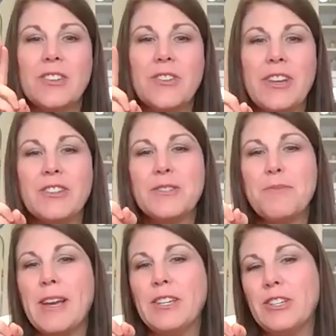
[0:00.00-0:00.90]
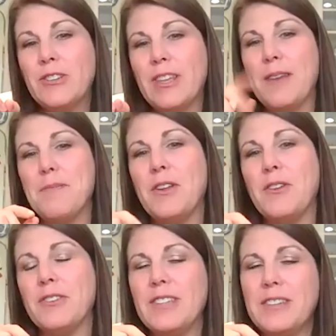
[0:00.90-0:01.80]
So here's mine too that I've been
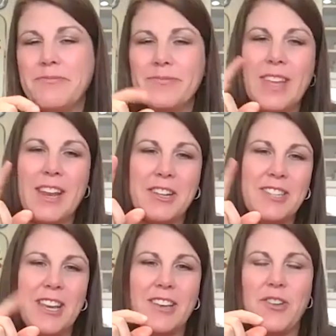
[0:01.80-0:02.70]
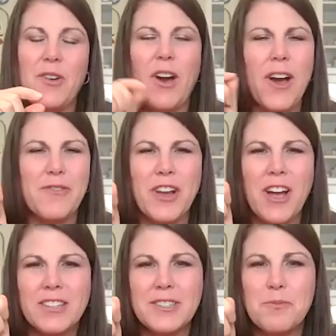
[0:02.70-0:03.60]
noticing, and I'll tell you. Oh, I
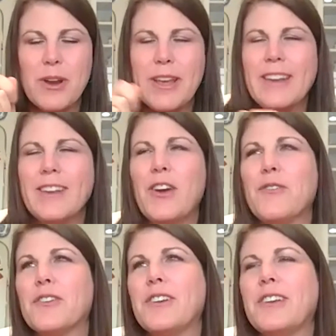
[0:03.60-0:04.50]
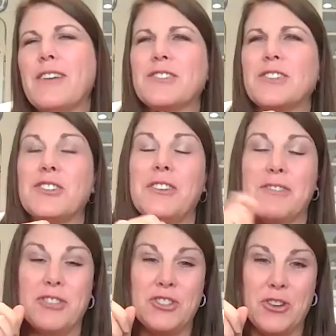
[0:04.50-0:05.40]
forgot to bring it over, and I was going to
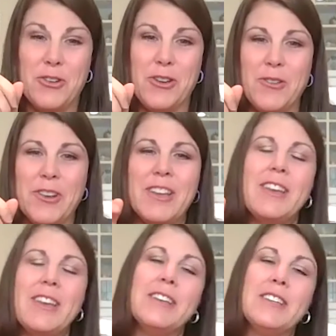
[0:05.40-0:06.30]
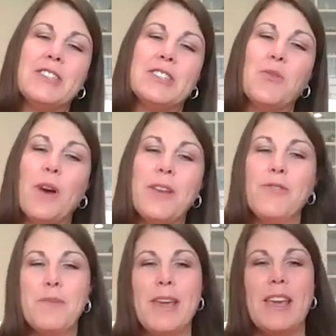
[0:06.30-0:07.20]
even show you. So one
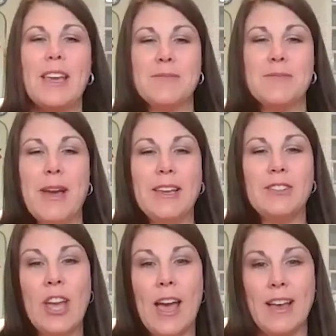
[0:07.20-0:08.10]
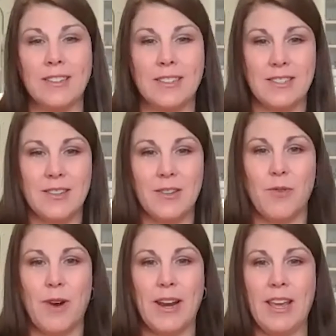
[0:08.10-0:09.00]
for me is my chest
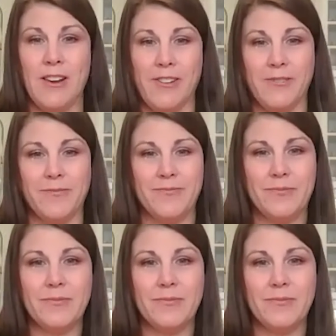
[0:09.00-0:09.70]
right here.